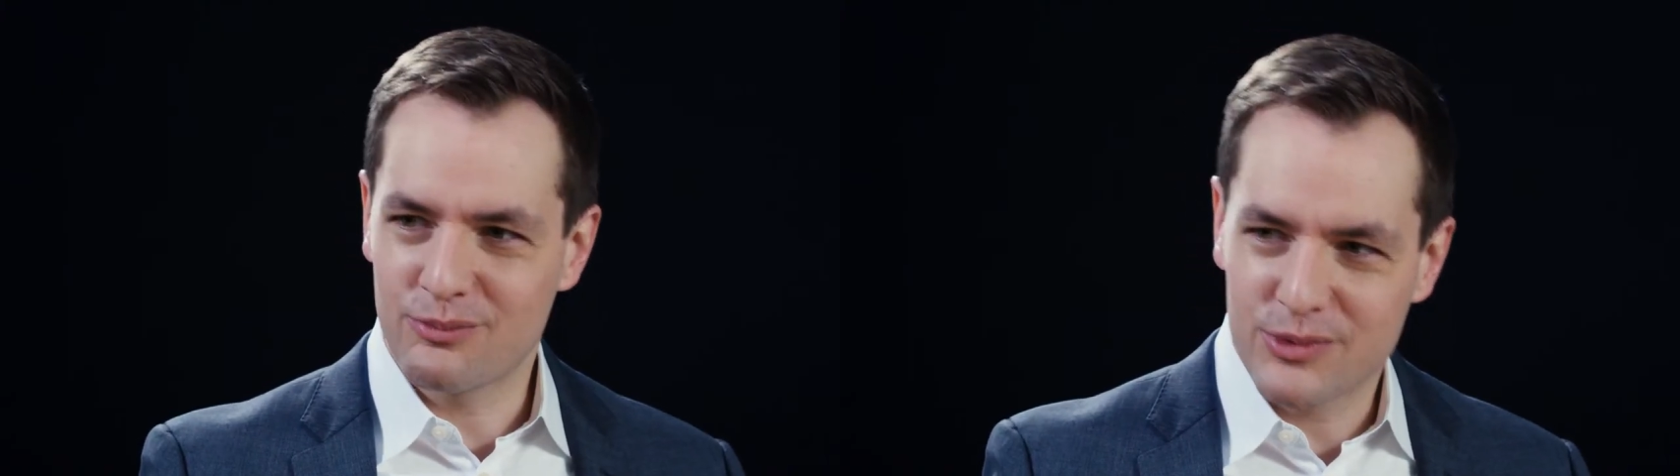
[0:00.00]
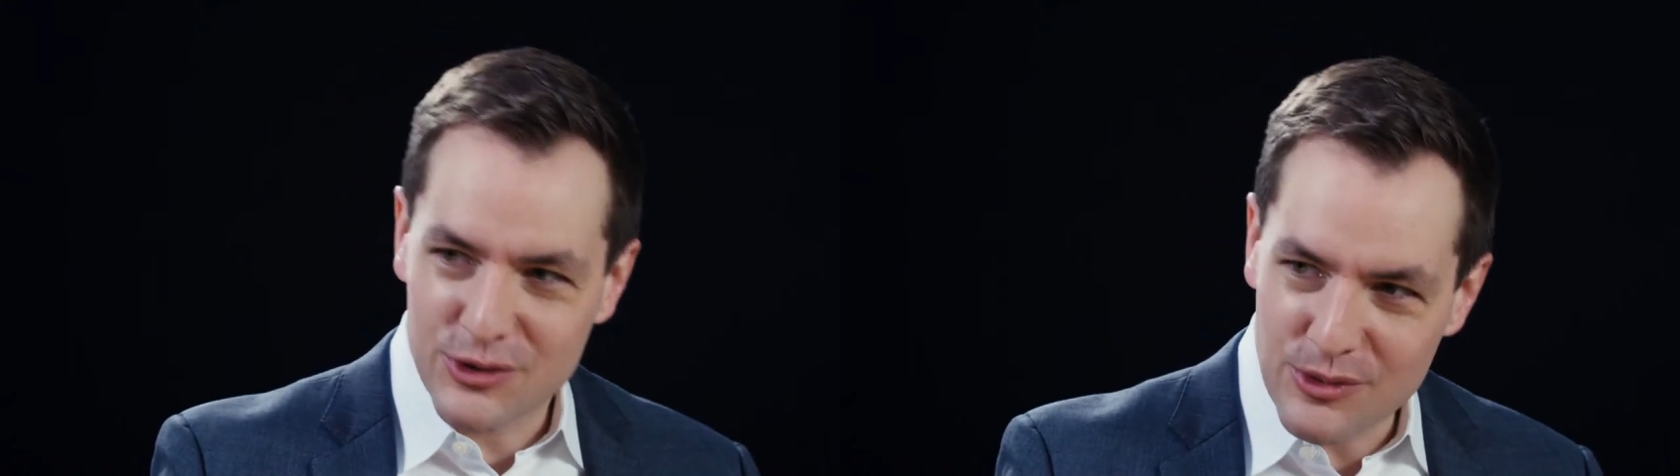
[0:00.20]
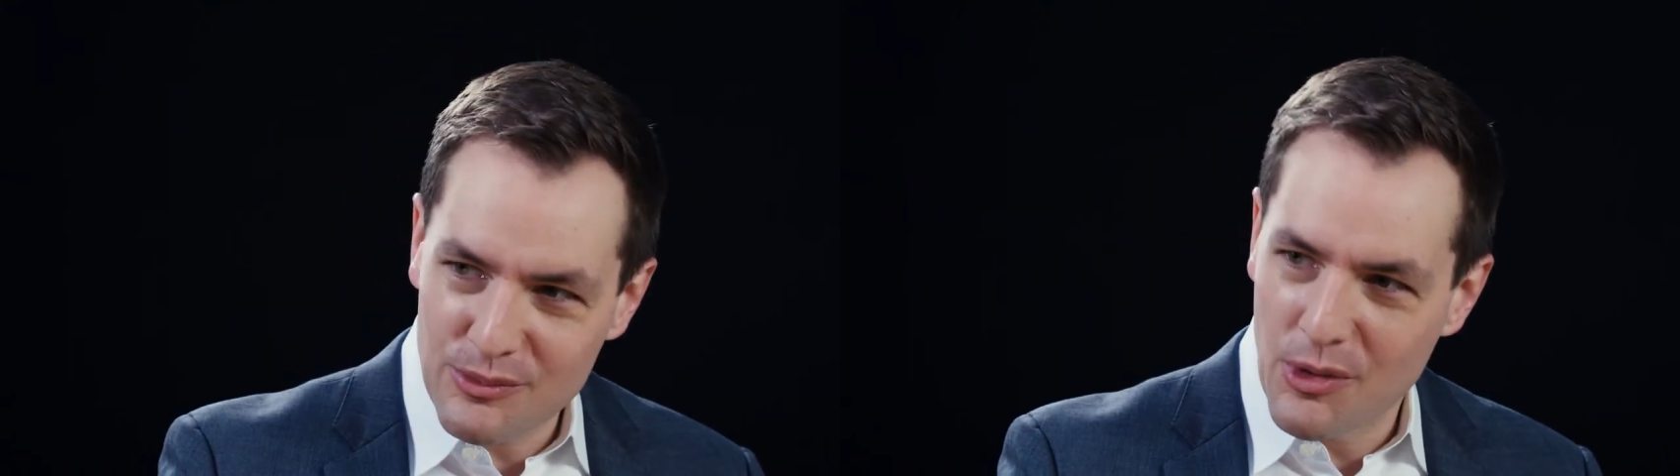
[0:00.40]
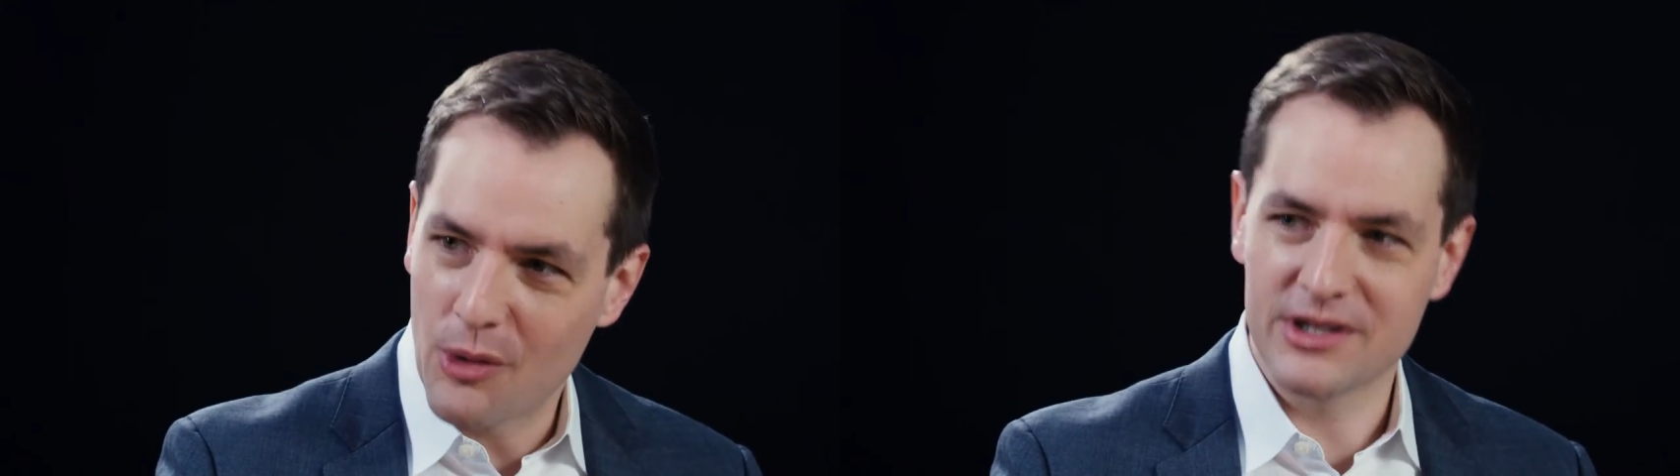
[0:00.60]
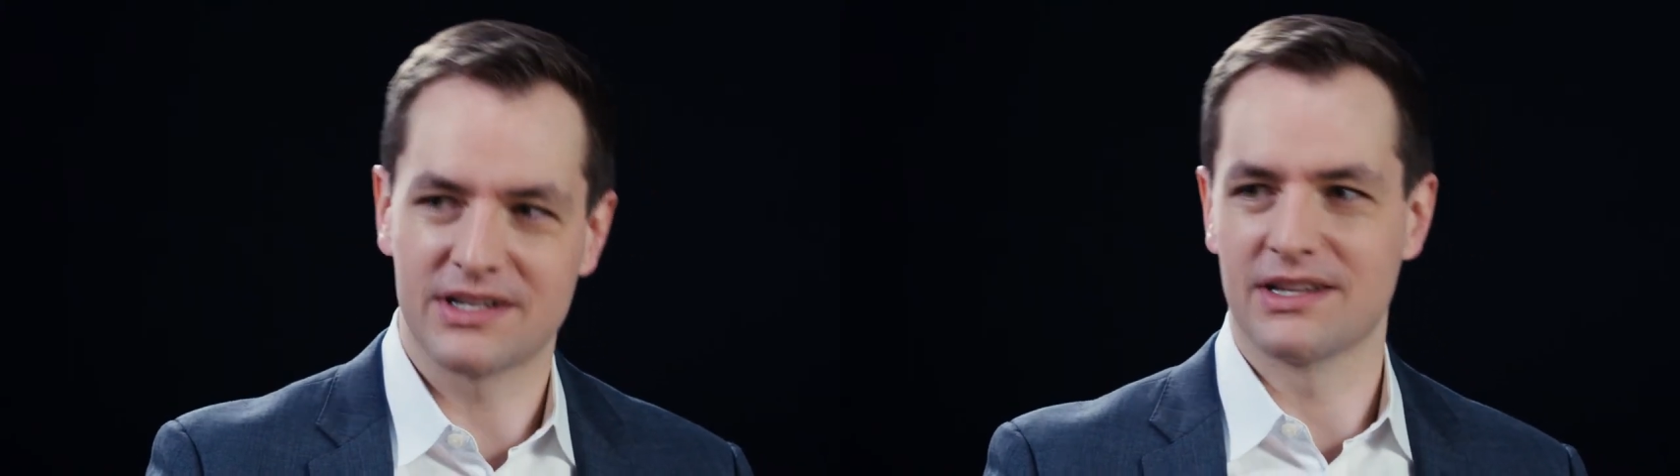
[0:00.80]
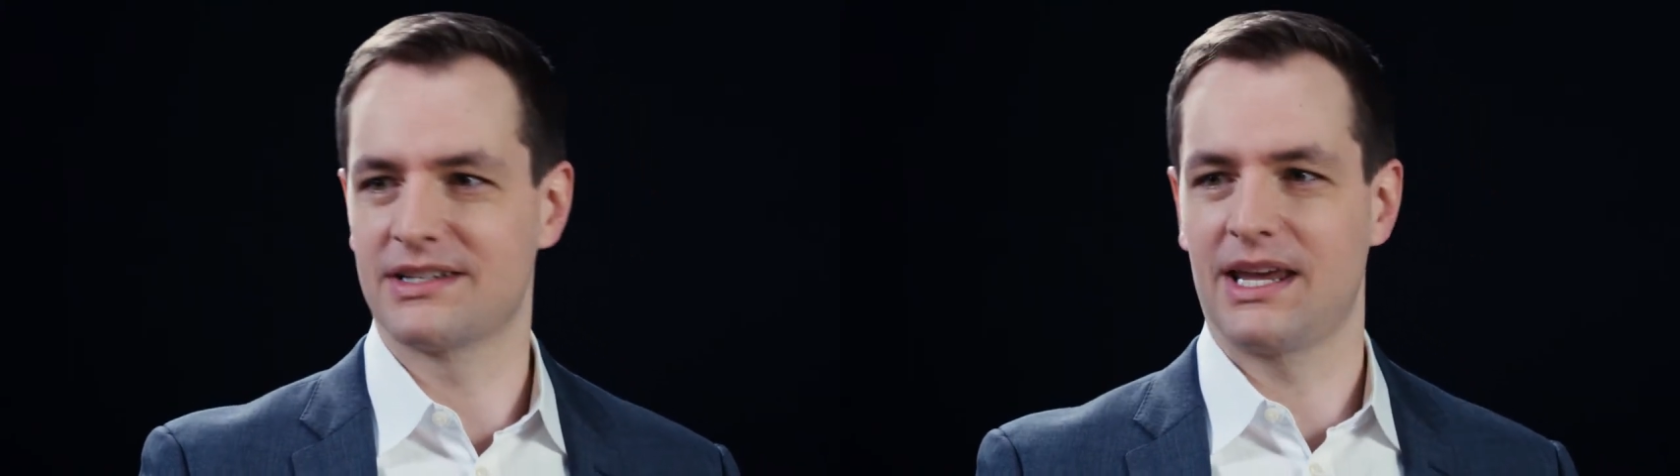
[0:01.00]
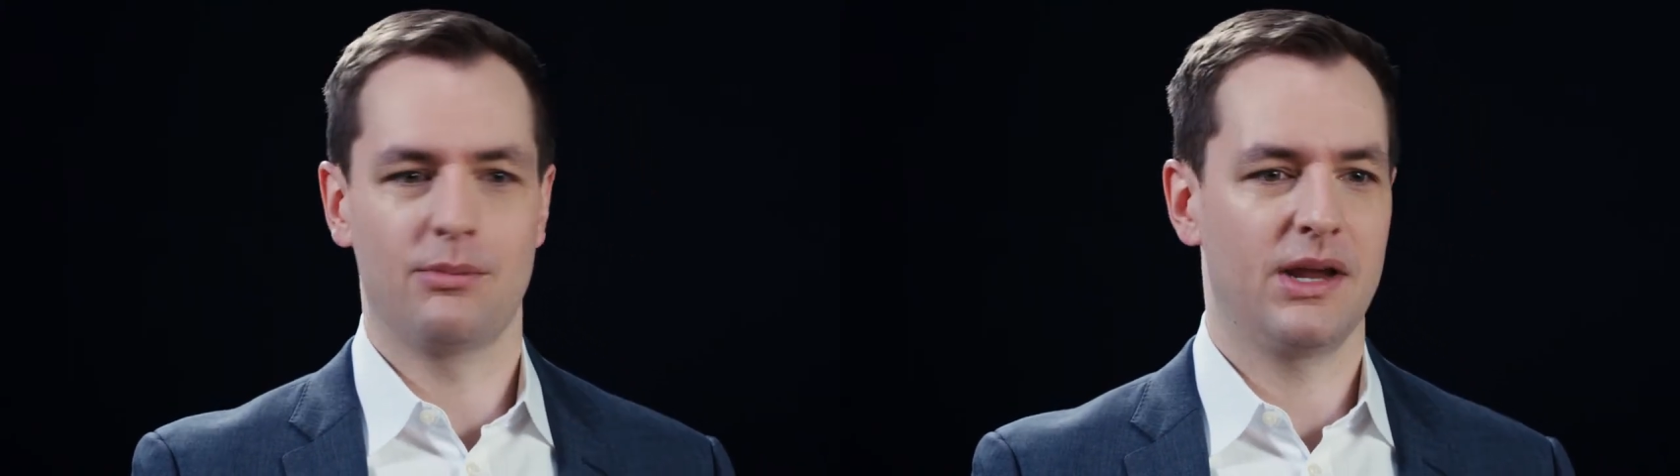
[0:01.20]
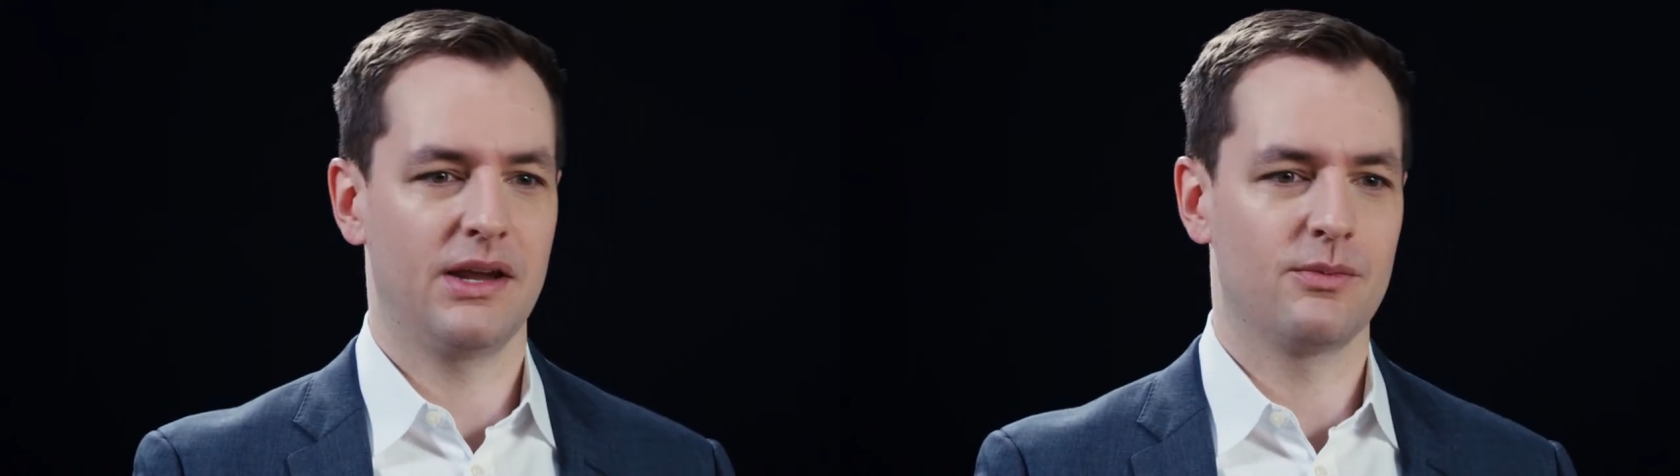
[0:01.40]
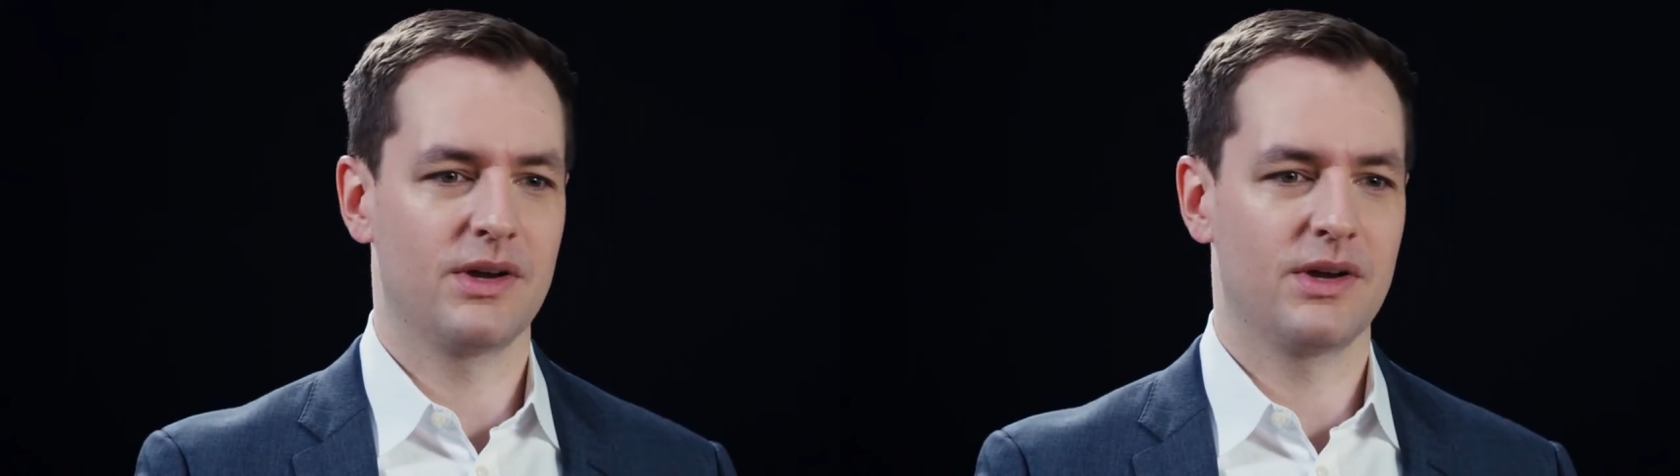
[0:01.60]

certain moments in this campaign